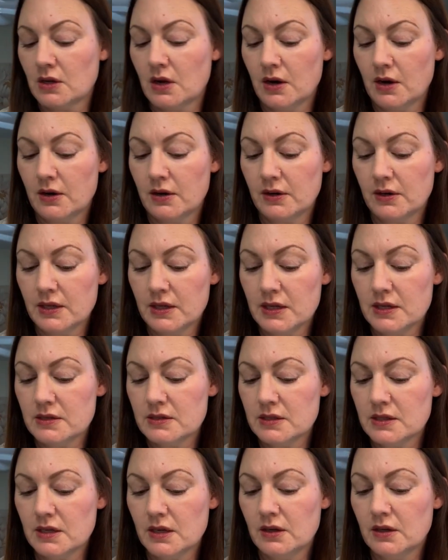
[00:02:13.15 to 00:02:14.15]
are
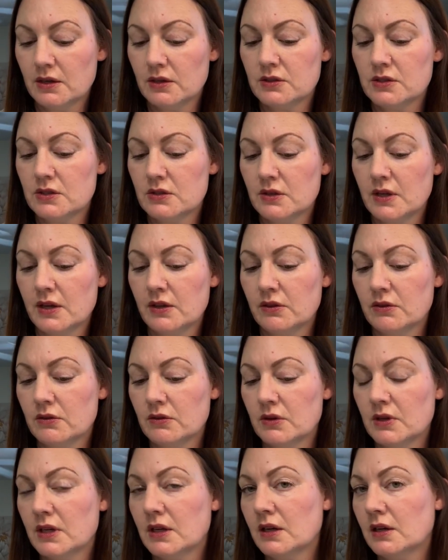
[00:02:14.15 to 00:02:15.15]
easier to get
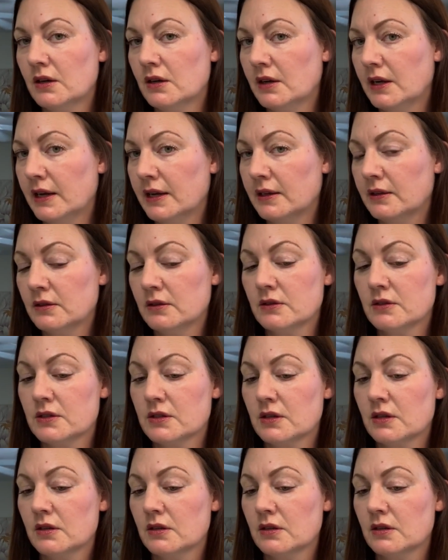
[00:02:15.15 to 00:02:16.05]
through here, and